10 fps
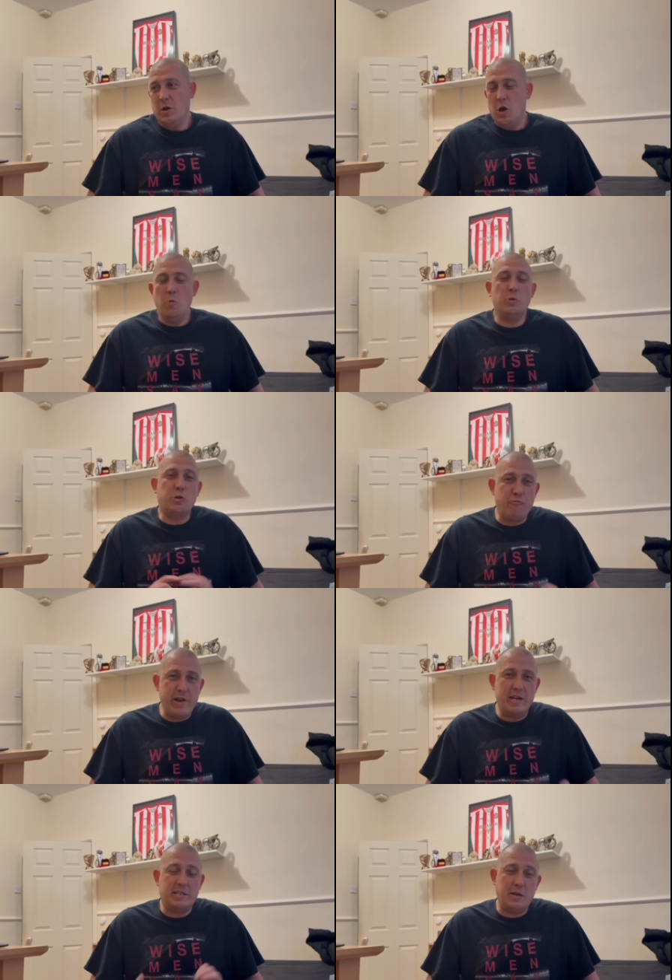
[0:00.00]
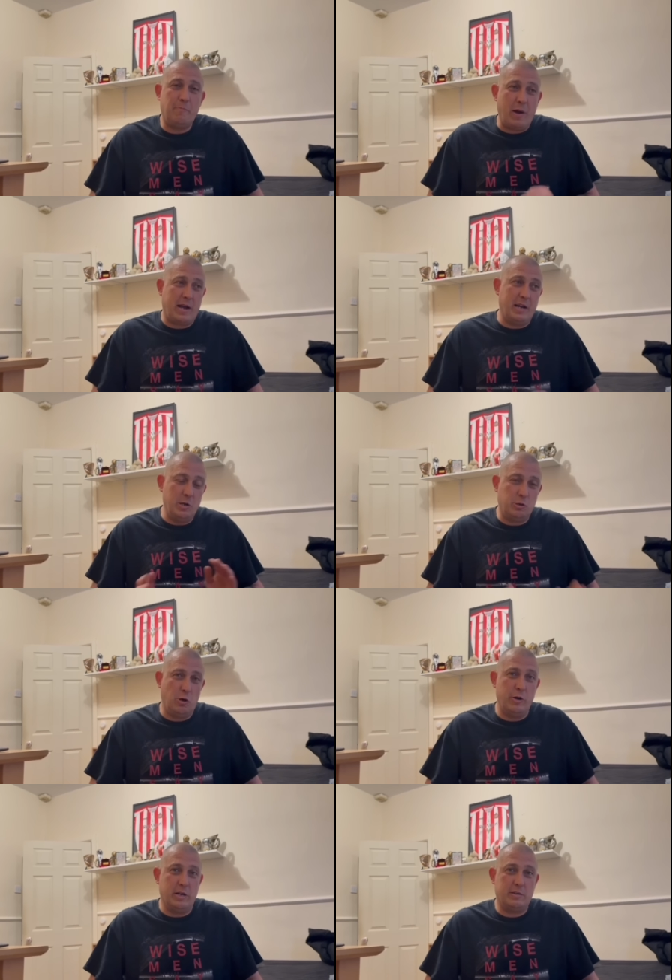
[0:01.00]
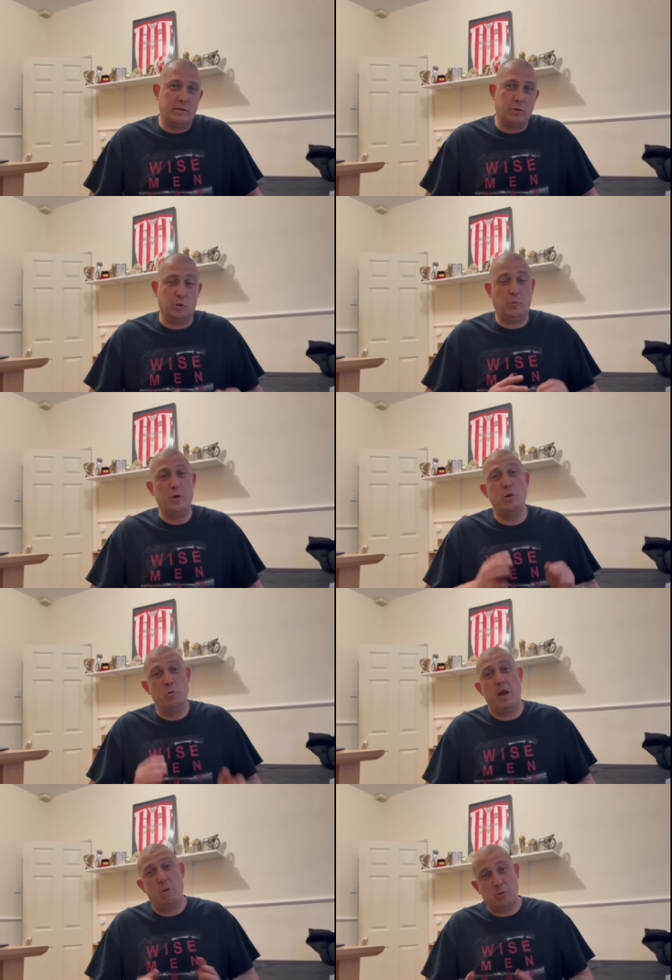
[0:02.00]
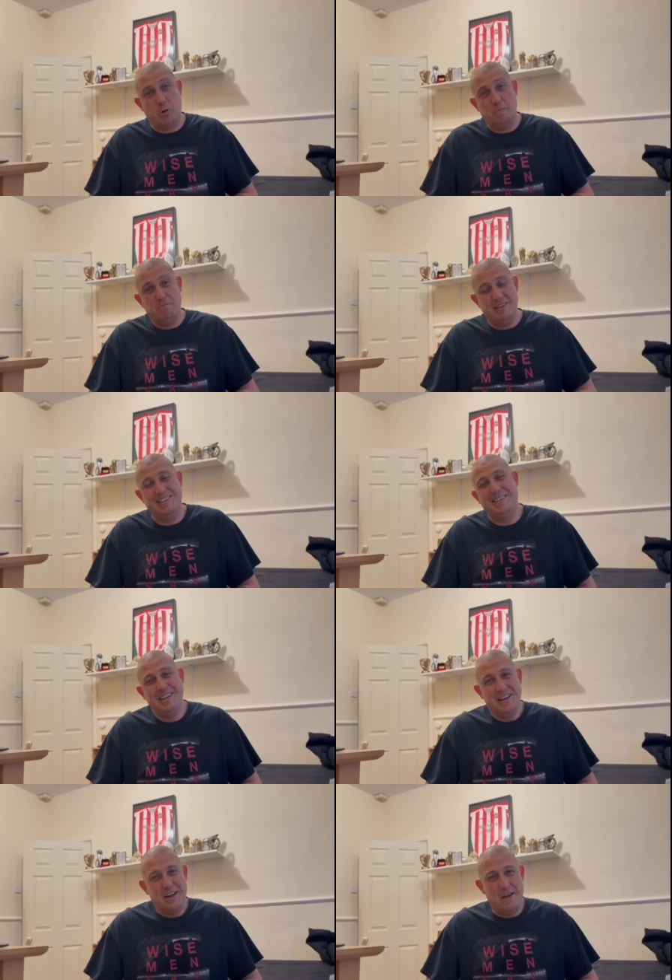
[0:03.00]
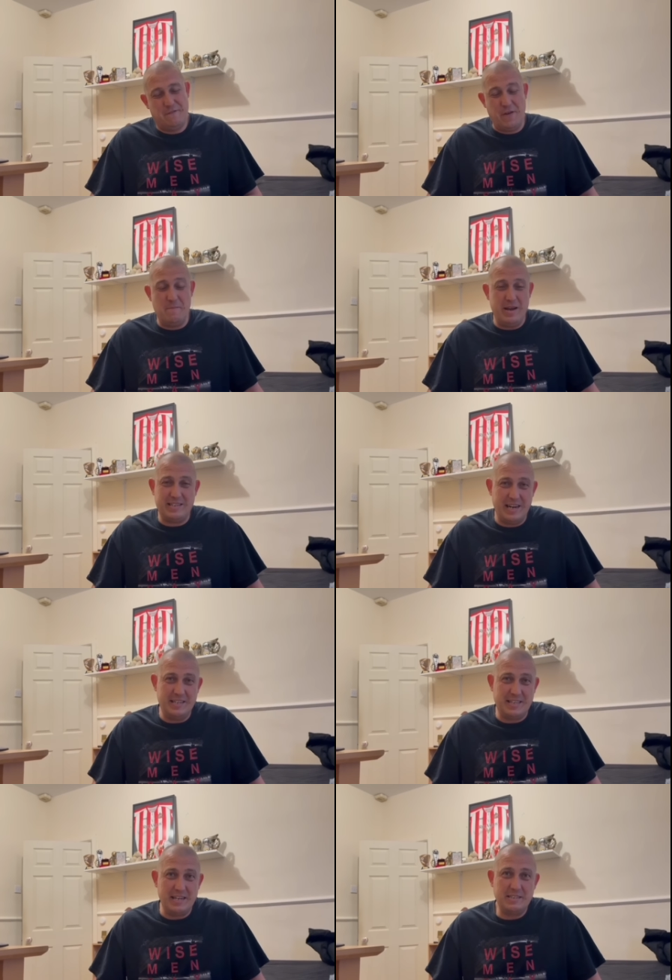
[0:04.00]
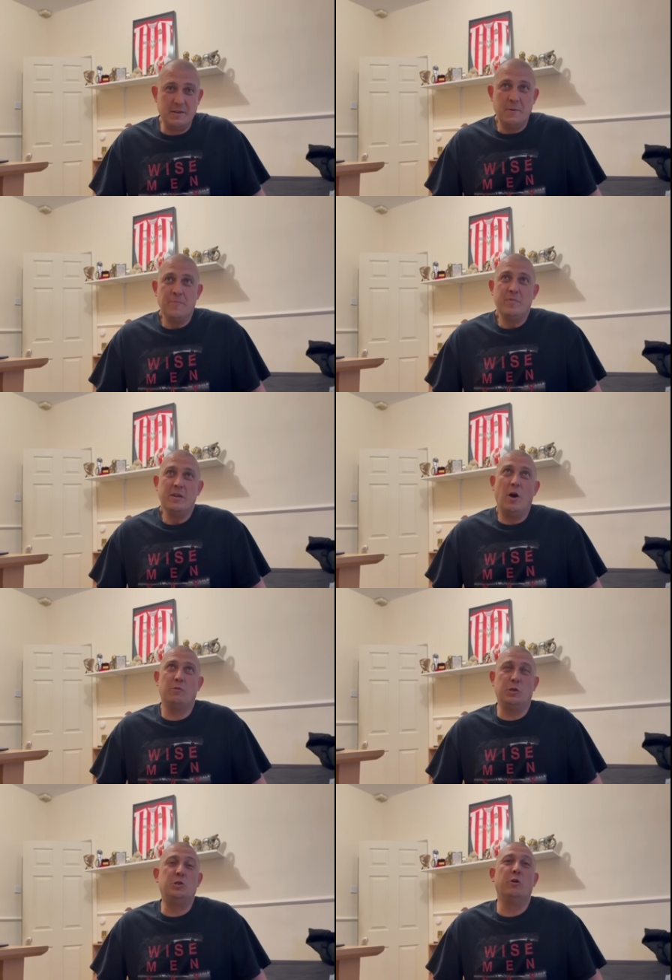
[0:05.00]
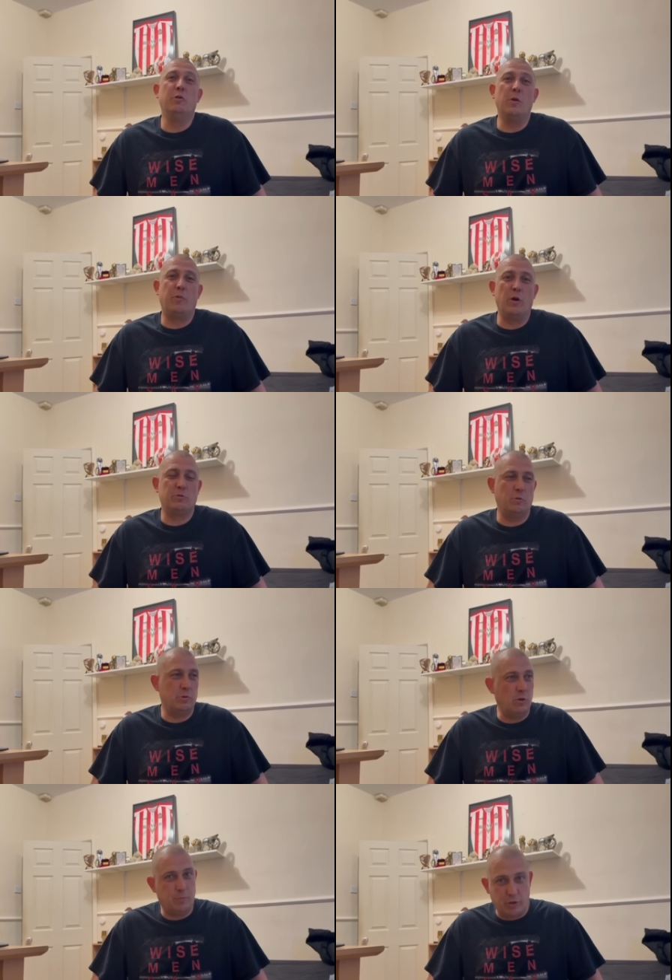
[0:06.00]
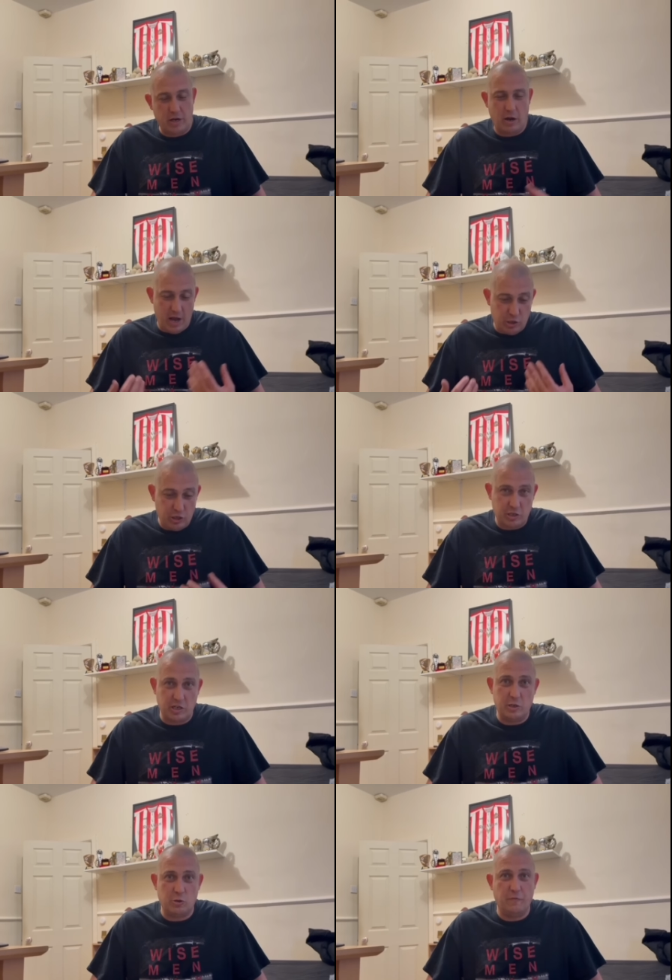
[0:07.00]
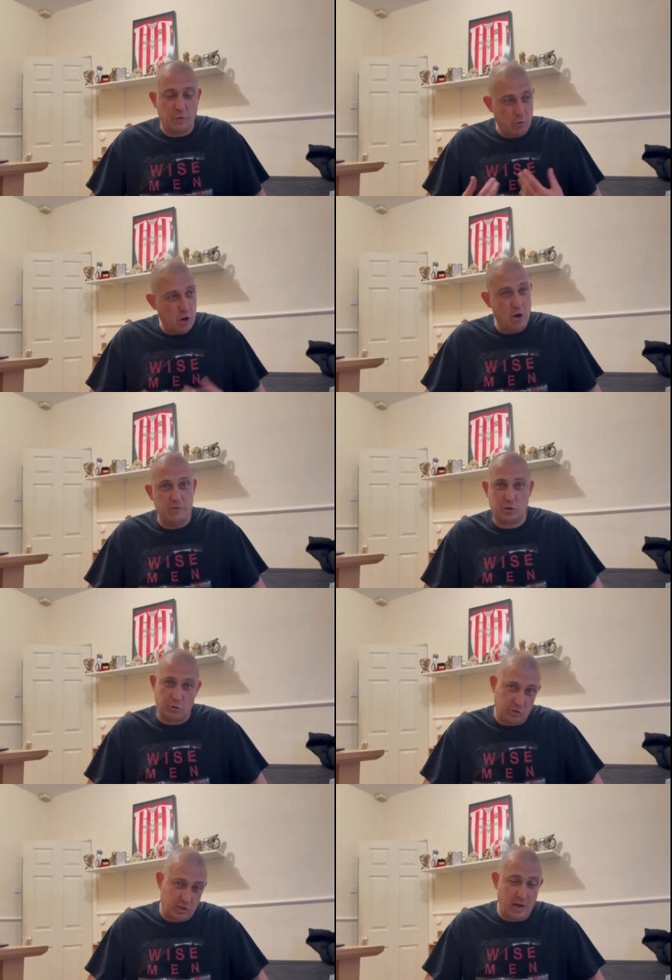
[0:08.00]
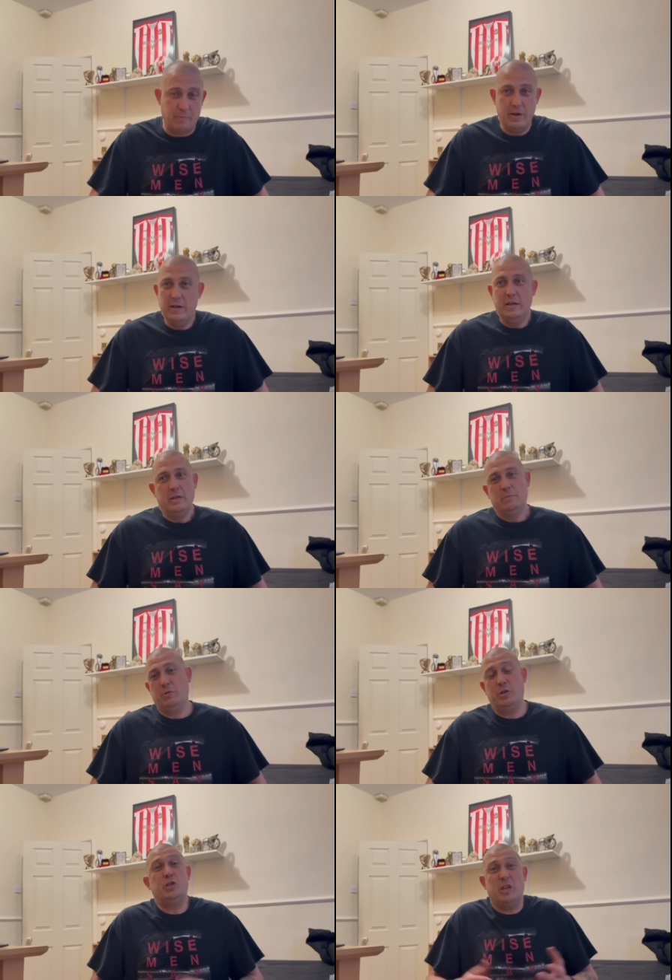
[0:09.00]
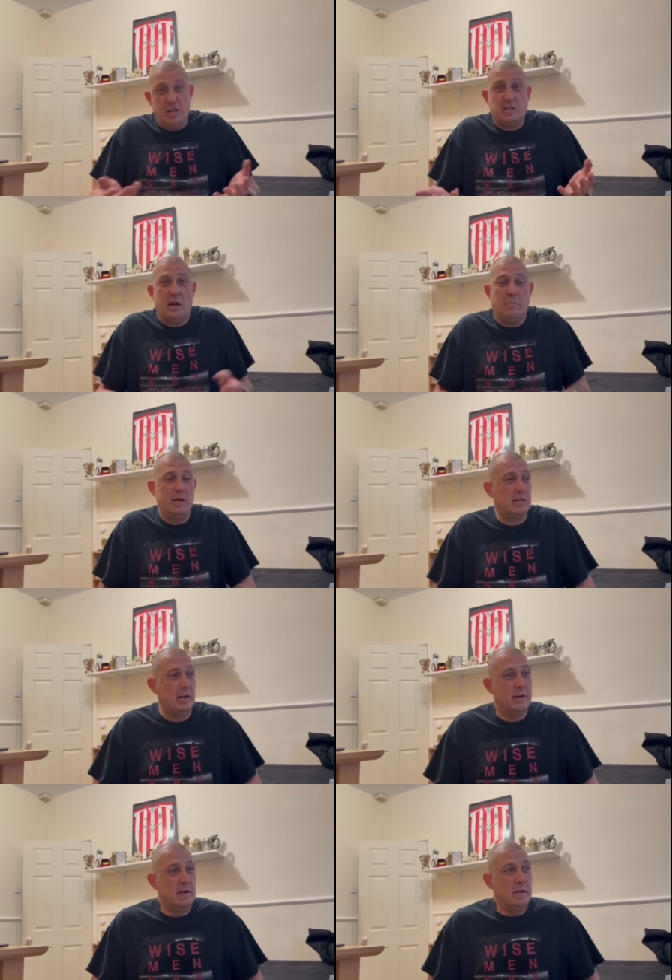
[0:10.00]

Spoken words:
was great to sit back and enjoy it because we knew the outcome, if that makes any sense. Obviously, during the playoffs, it was all pretty edgy of seat stuff. You were nervous, you couldn't sleep, you shit yourself, basically.